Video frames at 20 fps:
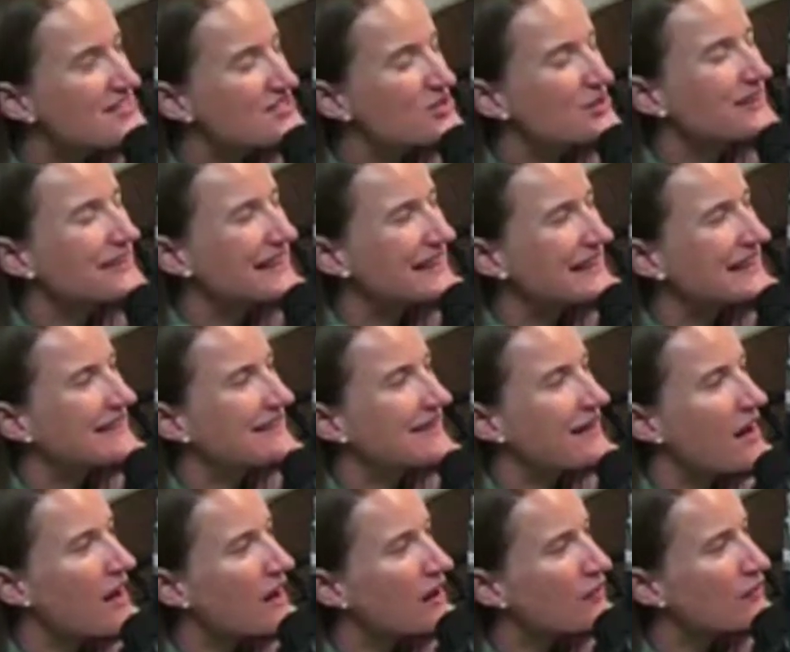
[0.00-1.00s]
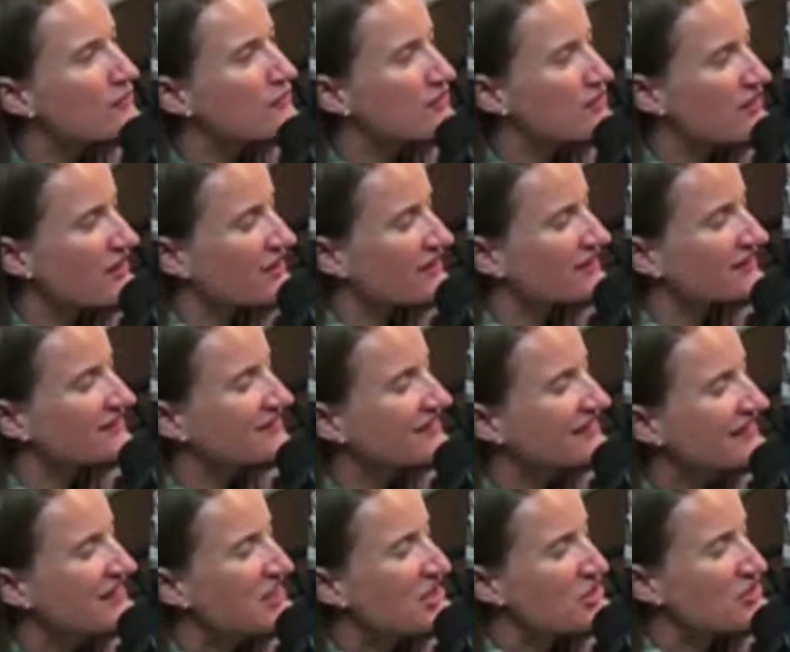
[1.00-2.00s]
certainly love the
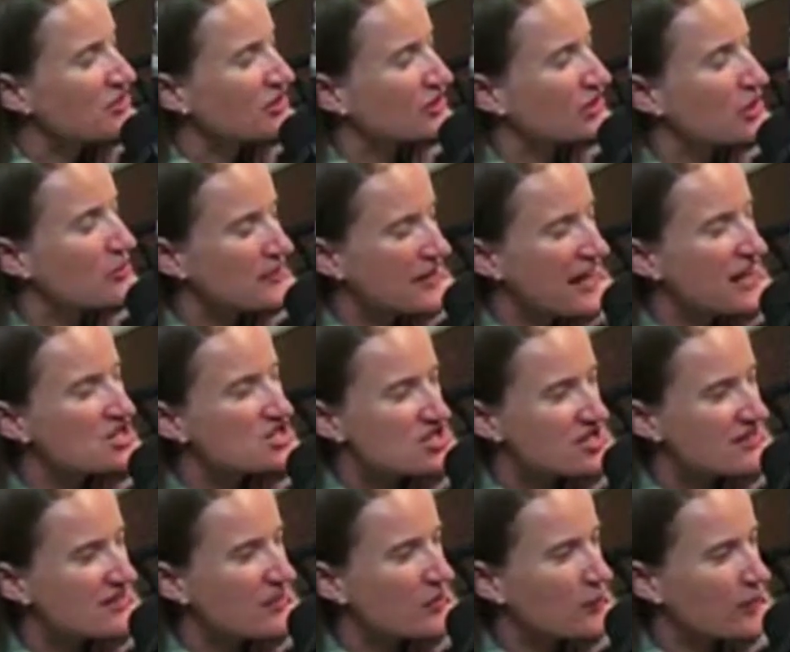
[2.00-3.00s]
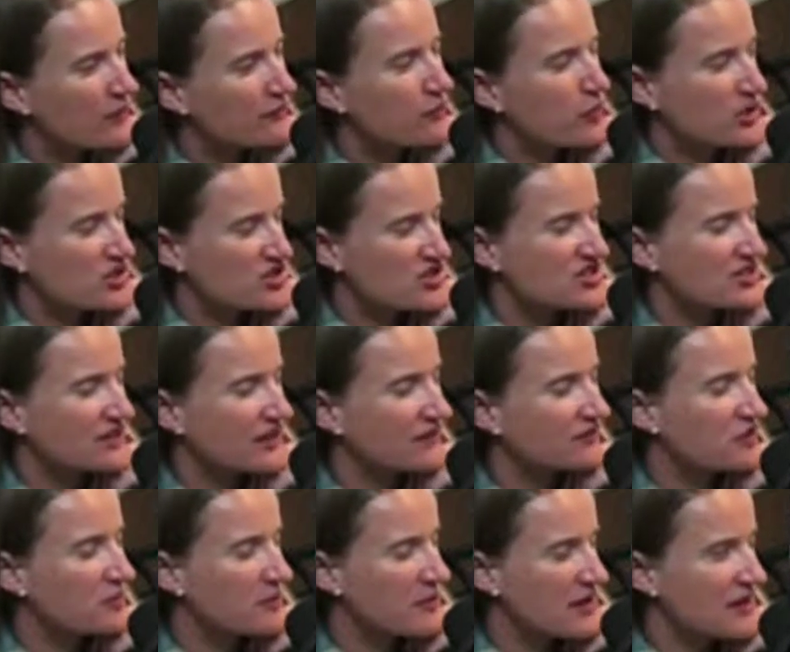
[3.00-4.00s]
location that we're fortunate enough
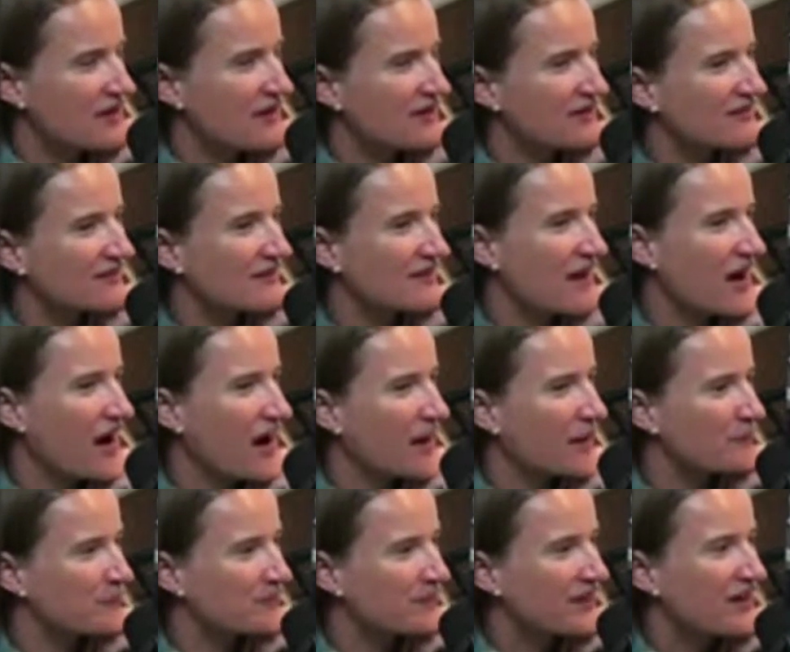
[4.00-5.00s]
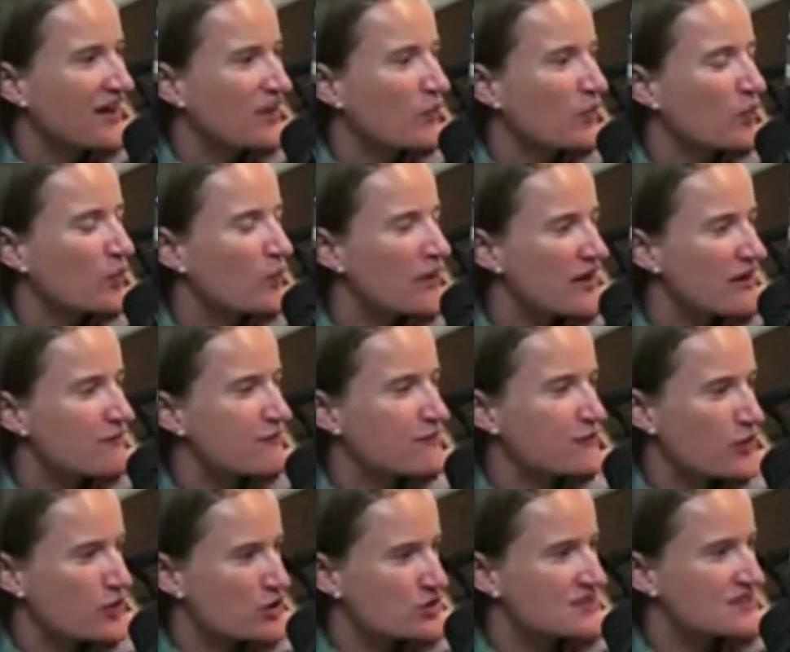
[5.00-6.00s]
to be in. When we
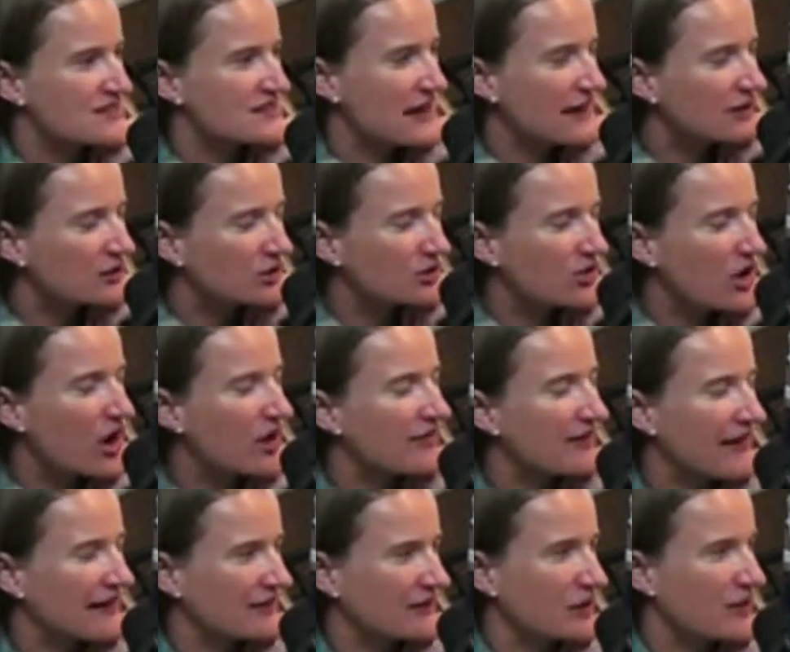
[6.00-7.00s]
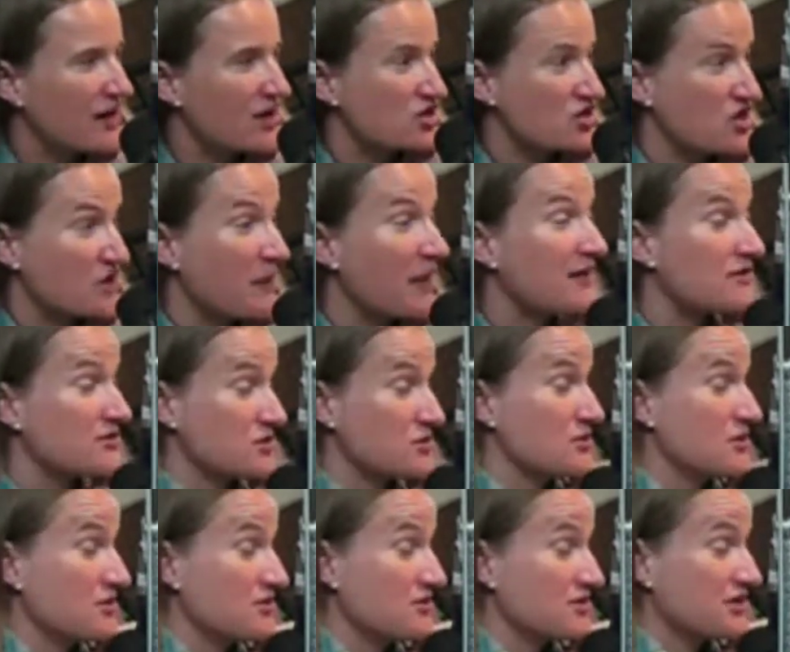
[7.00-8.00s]
first settled on that location about 2
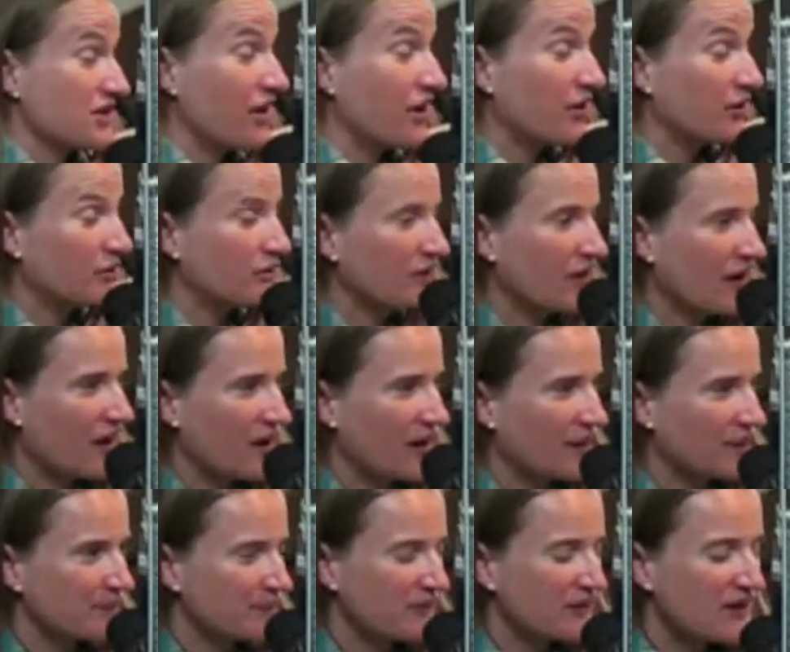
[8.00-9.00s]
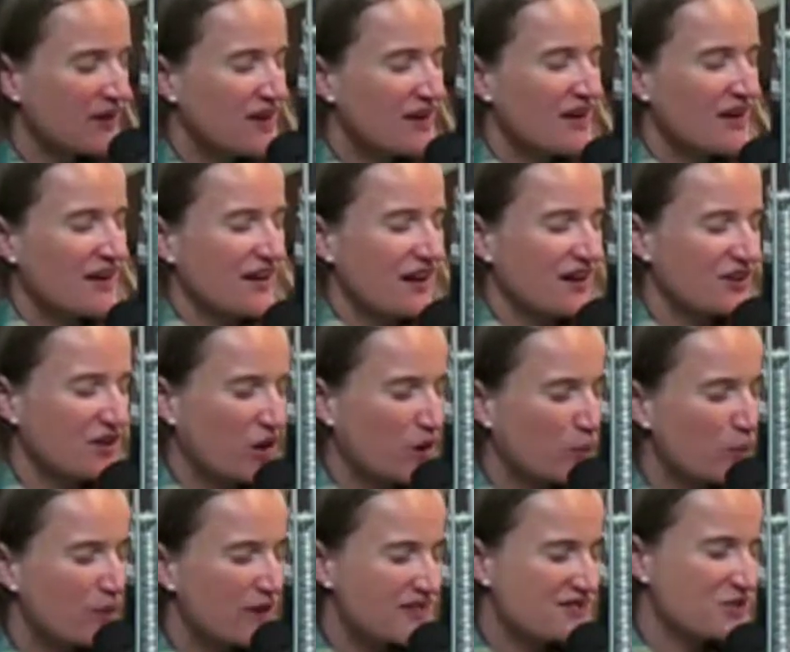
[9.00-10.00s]
years ago,
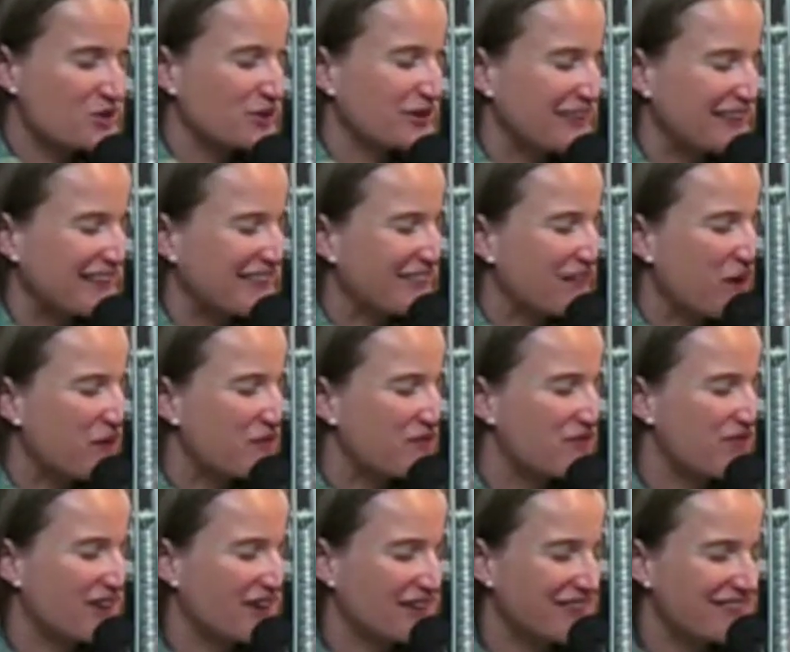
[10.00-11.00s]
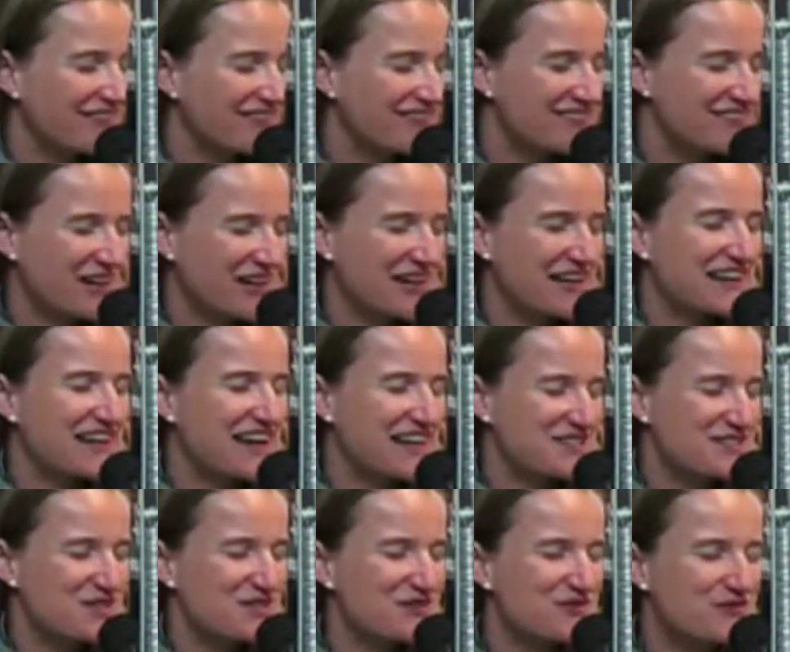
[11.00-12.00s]
we certainly loved the
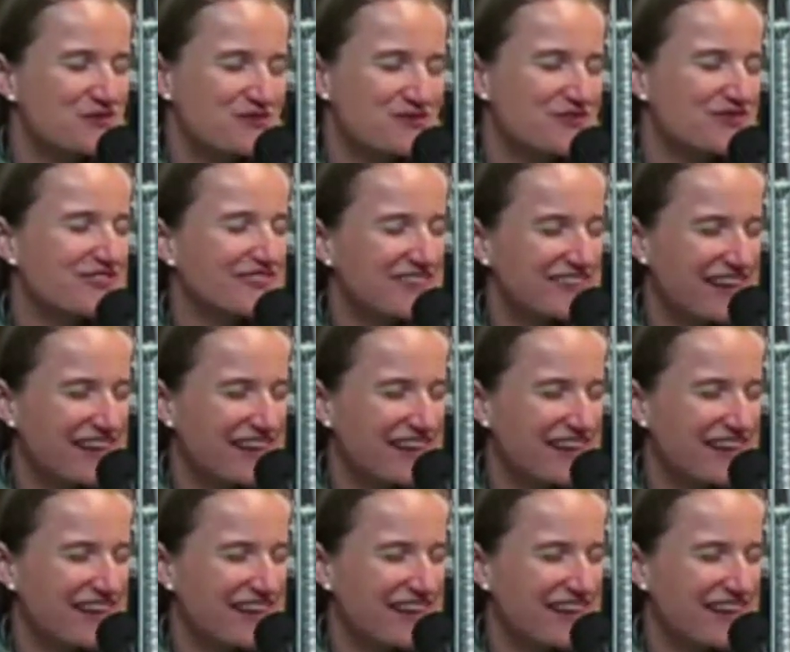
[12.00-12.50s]
connective